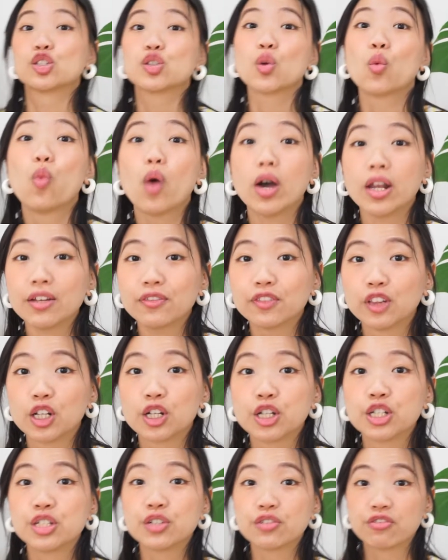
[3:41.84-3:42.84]
what I've
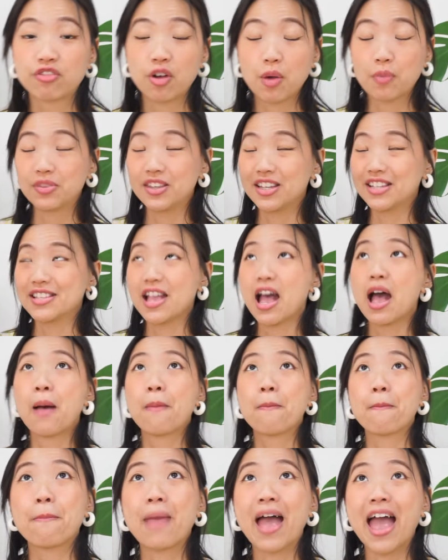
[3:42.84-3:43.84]
learned from this
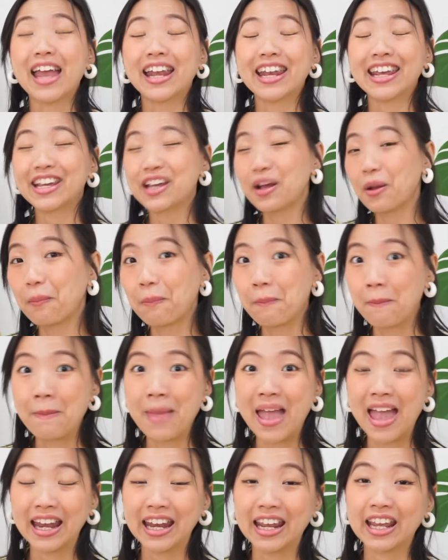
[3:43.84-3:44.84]

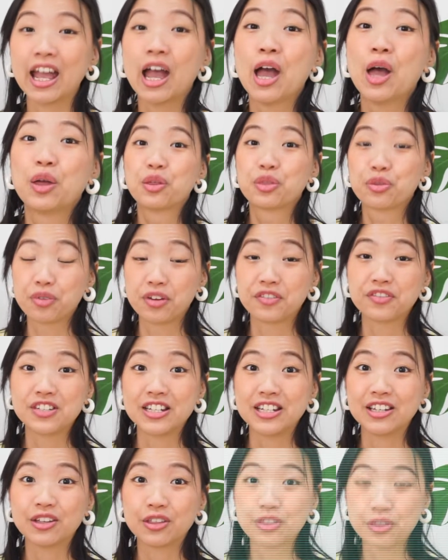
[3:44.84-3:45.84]
manic
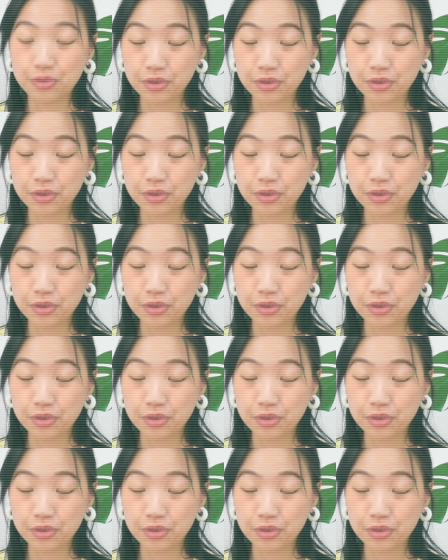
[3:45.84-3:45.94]
thrifting